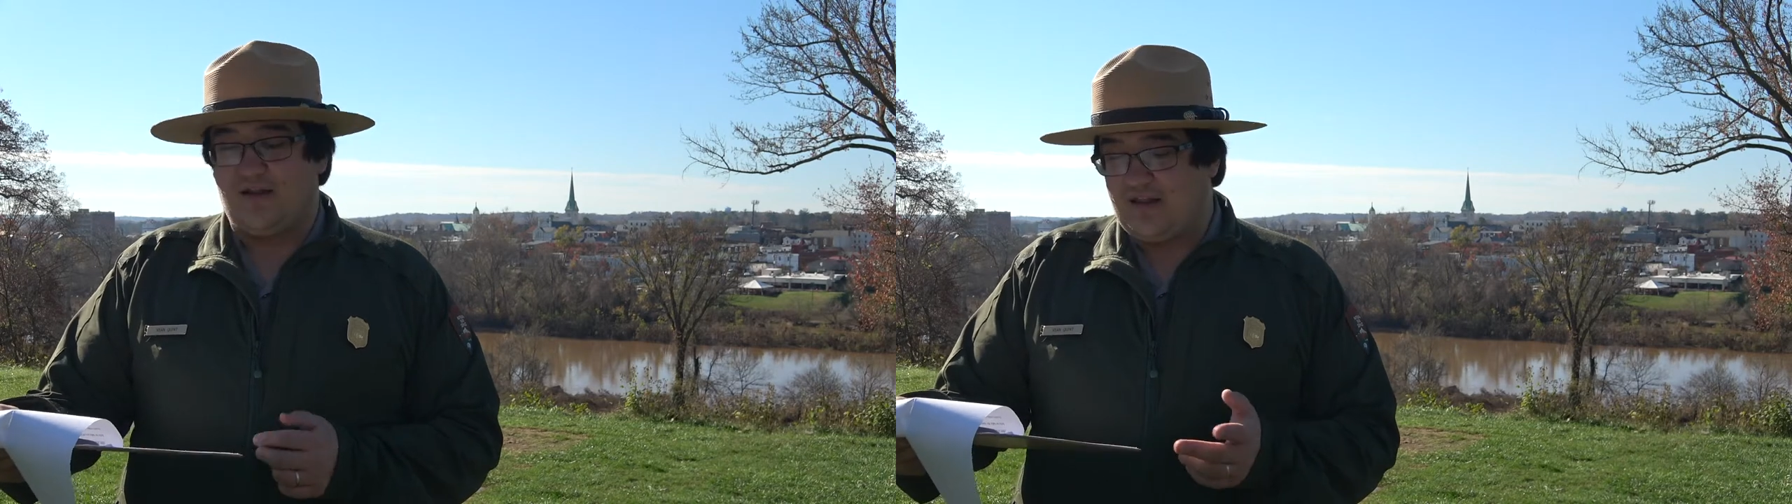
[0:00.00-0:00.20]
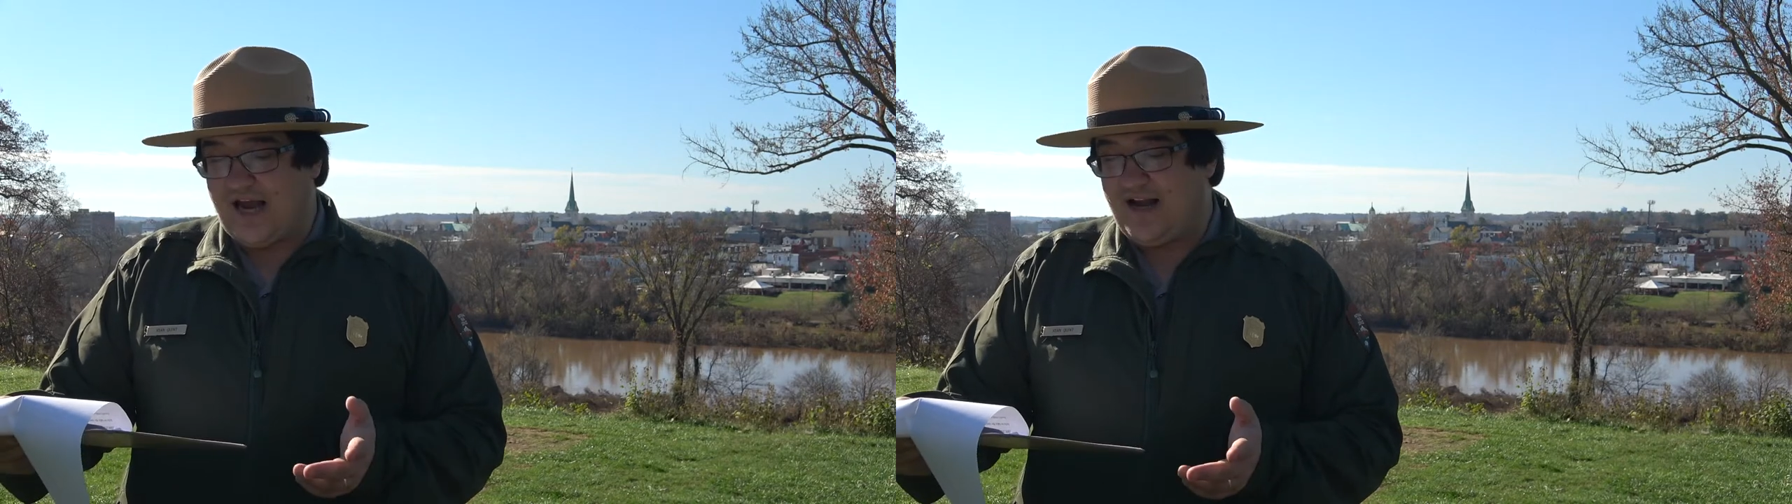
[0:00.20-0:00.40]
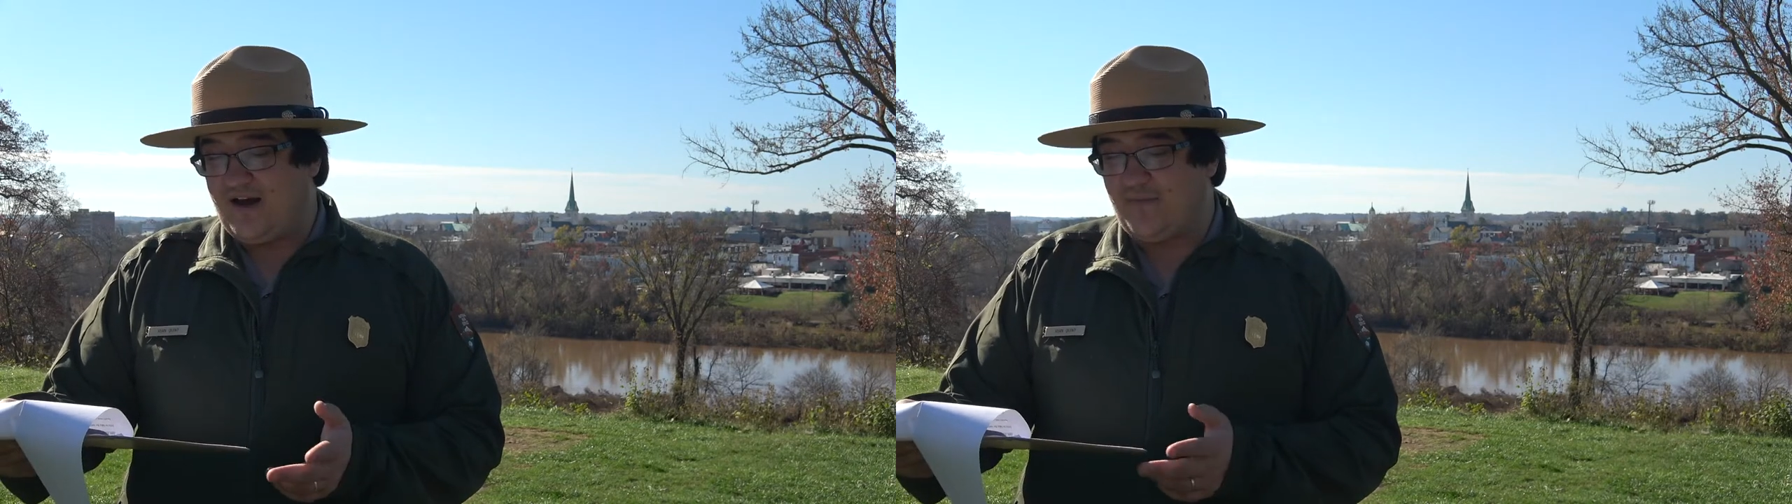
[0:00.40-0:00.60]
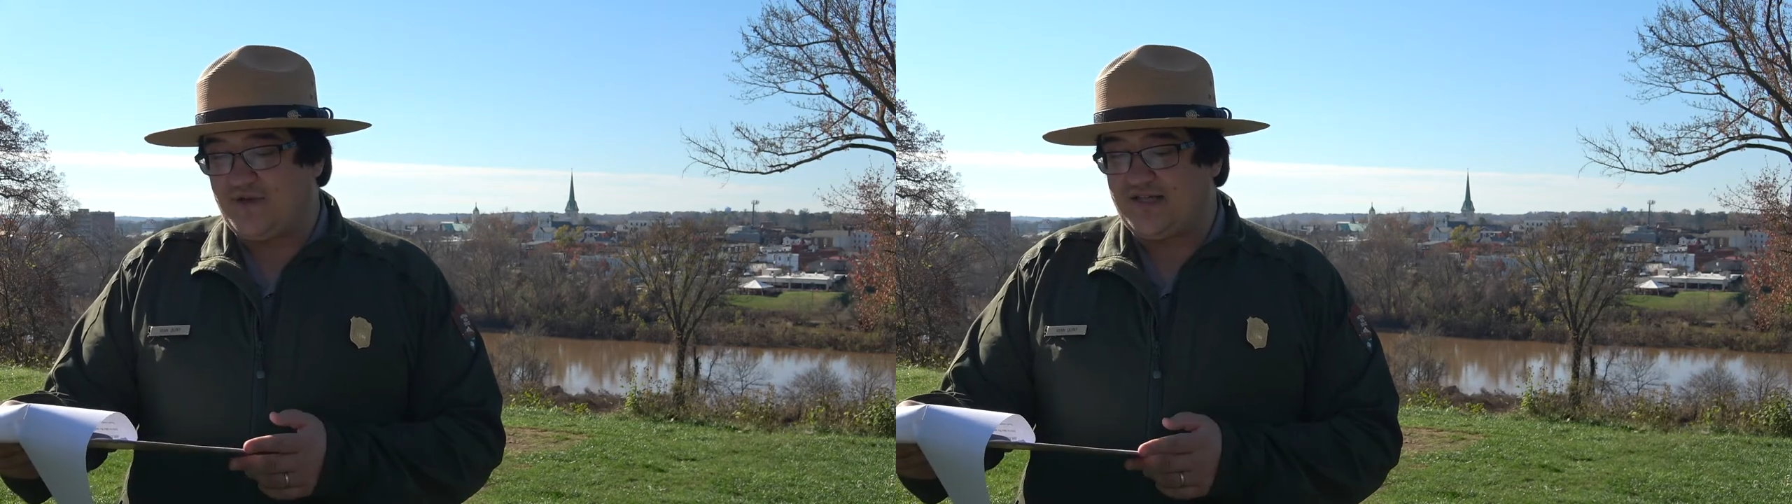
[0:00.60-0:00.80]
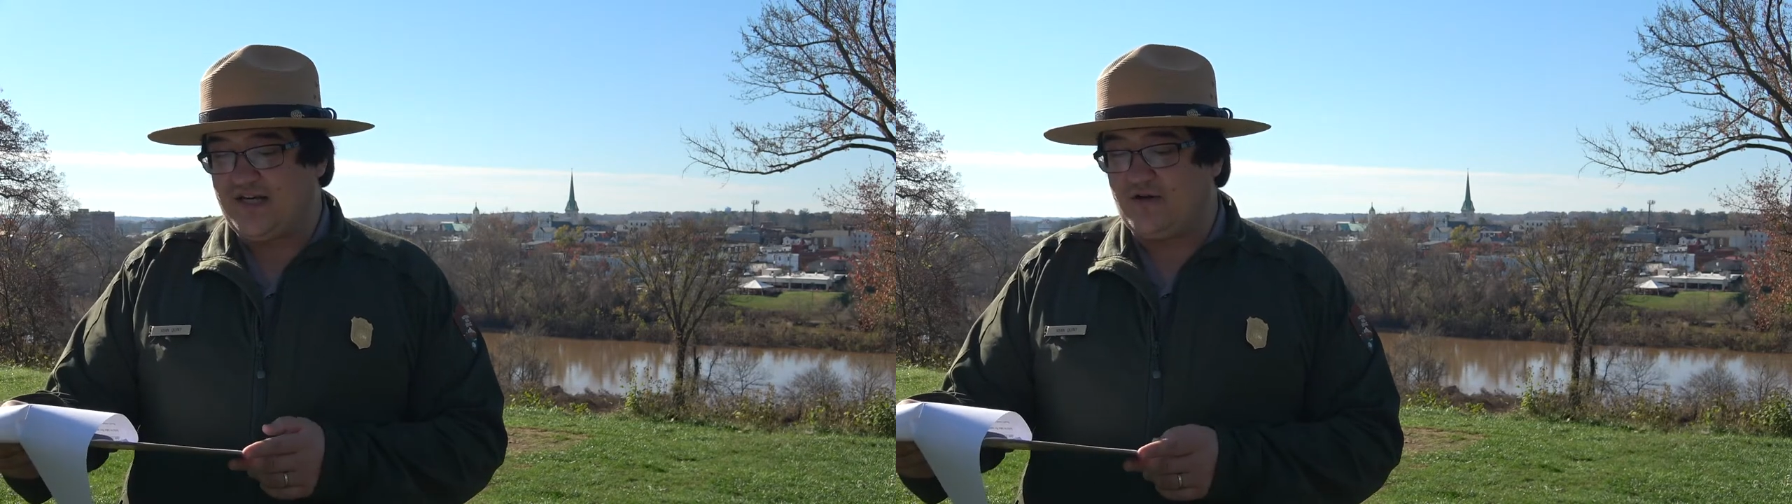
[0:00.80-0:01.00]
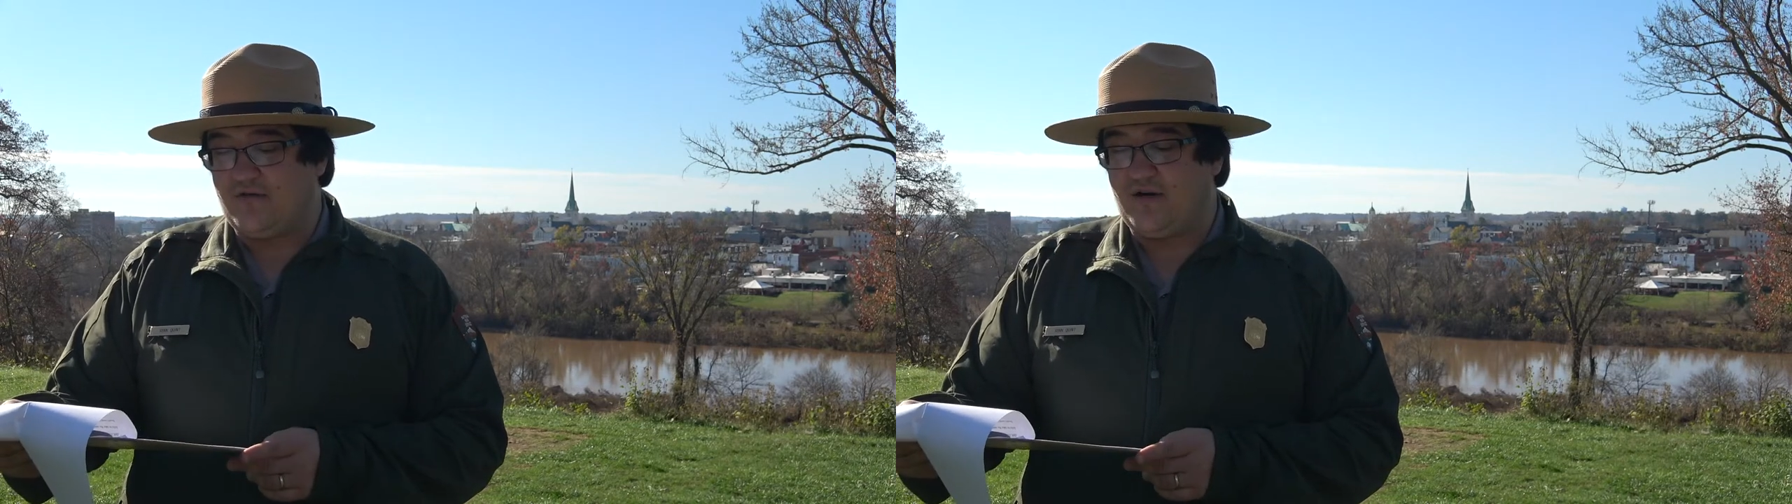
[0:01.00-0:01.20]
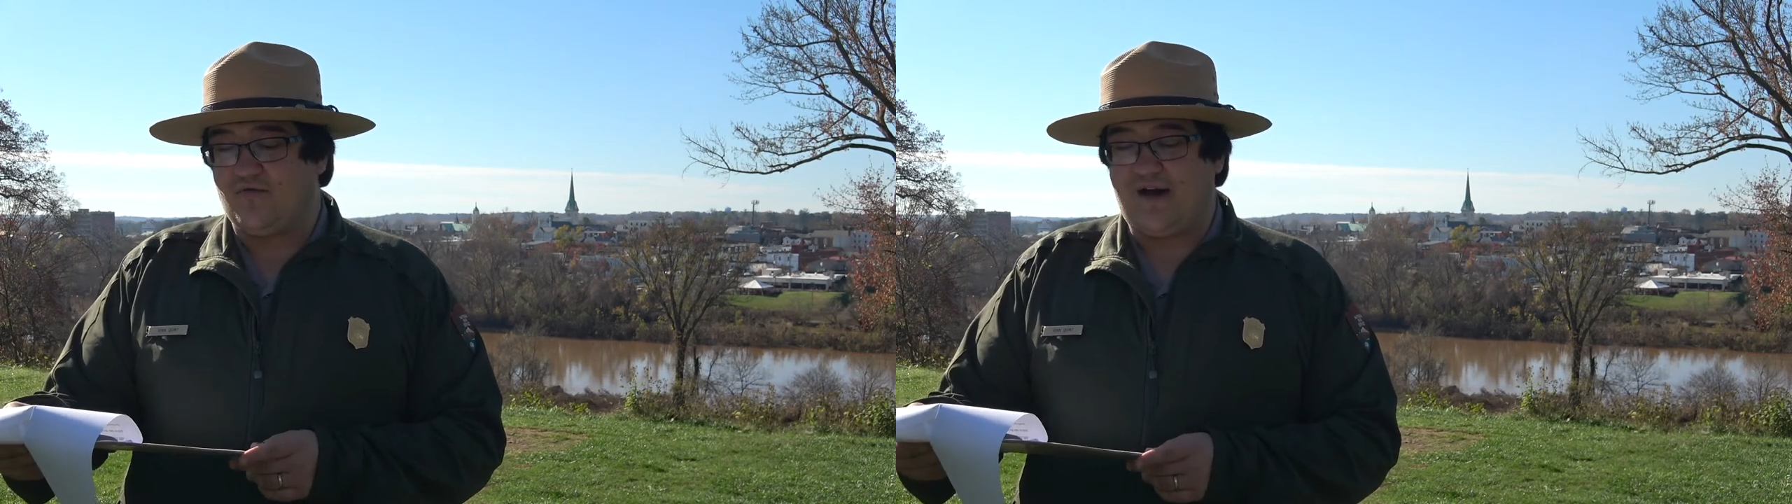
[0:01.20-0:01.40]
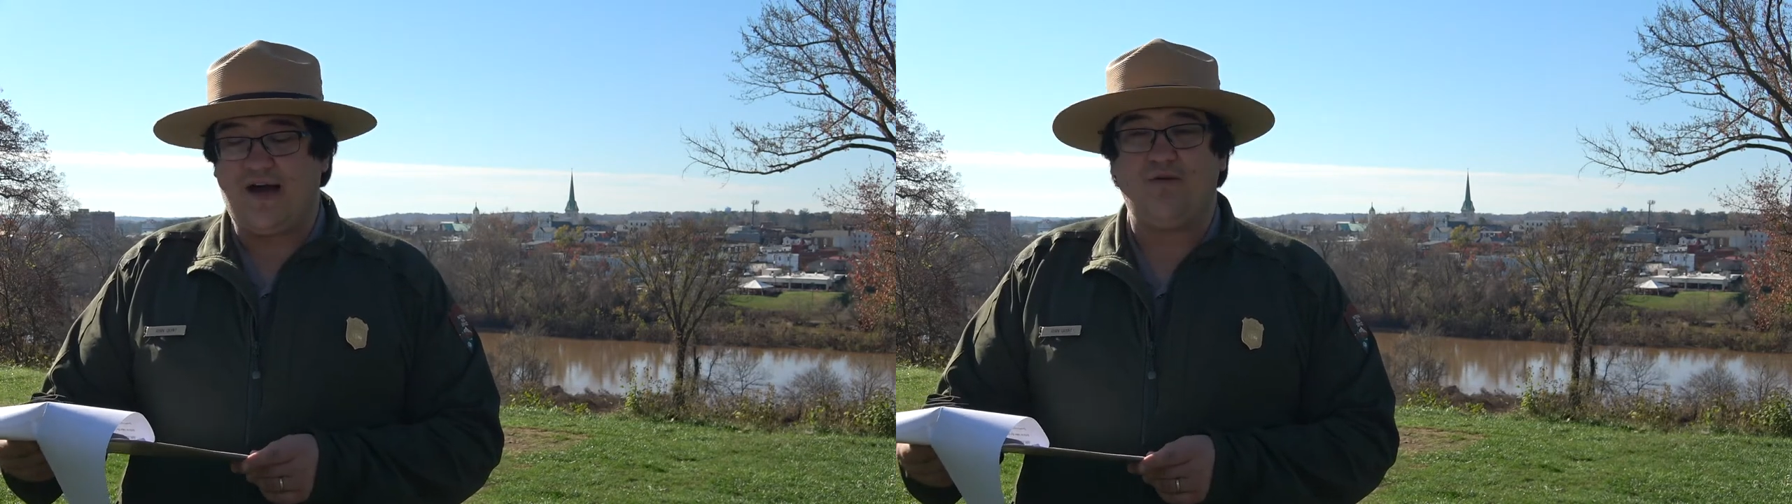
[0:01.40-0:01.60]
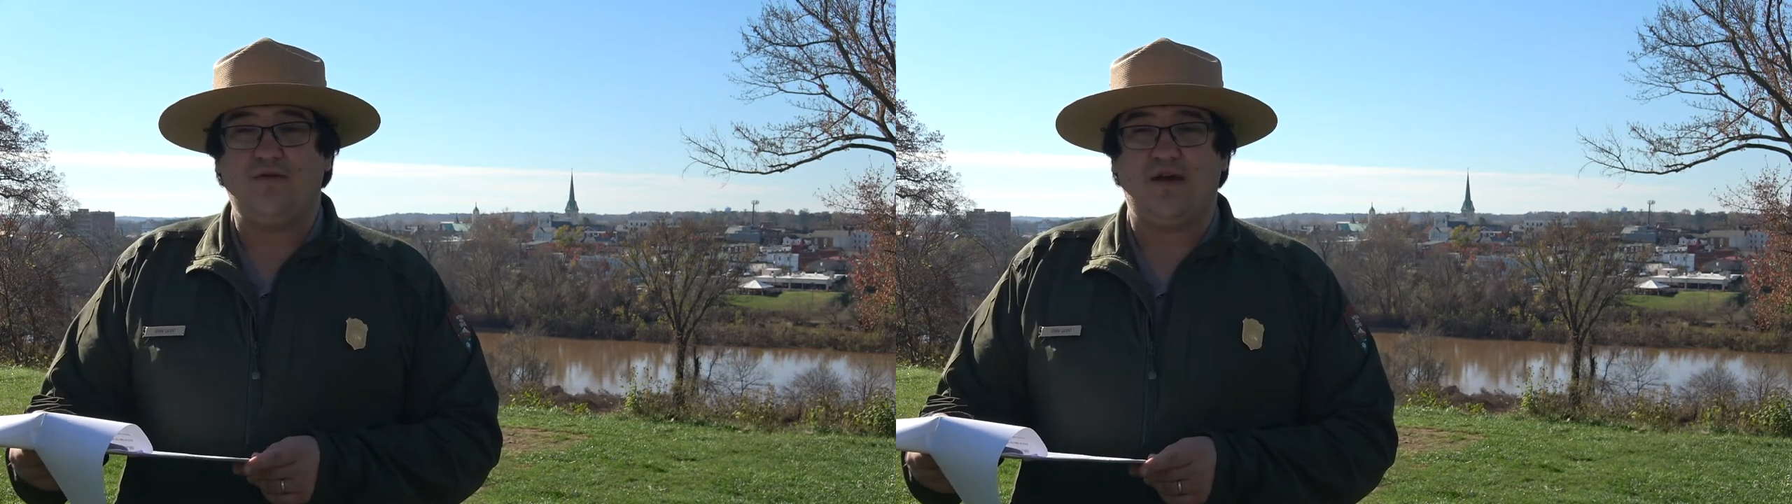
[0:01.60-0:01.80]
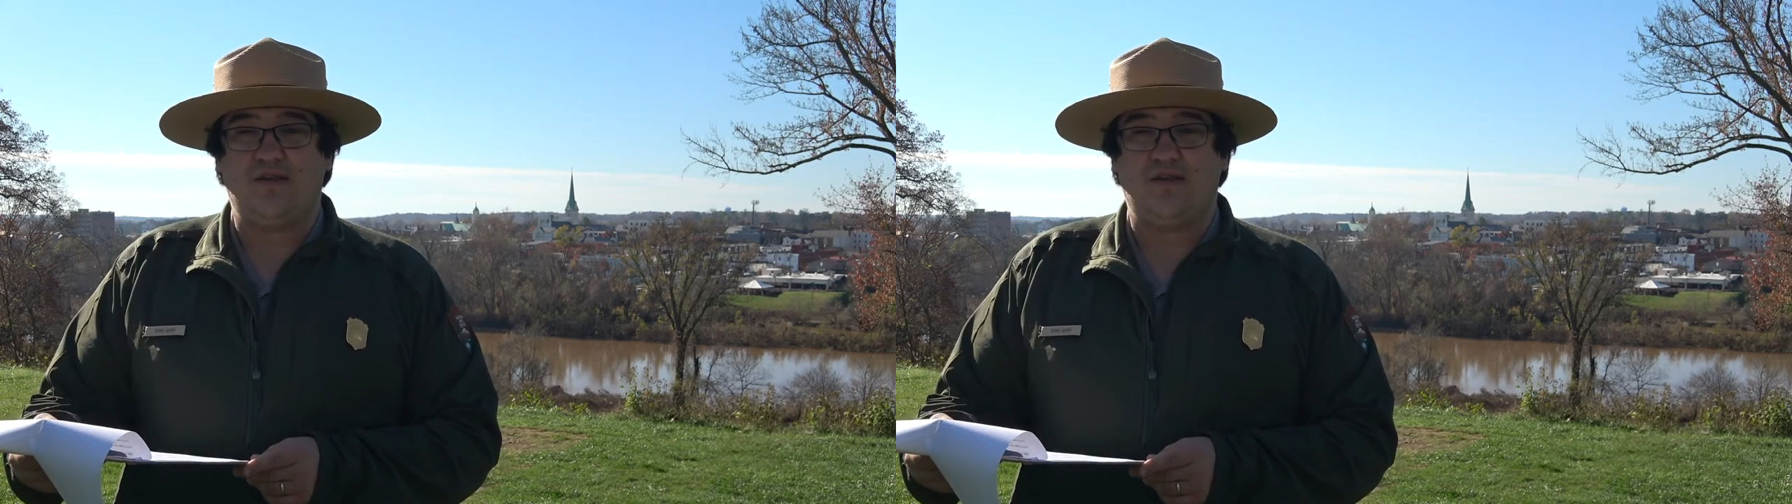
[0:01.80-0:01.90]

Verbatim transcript: lighting up the scenery around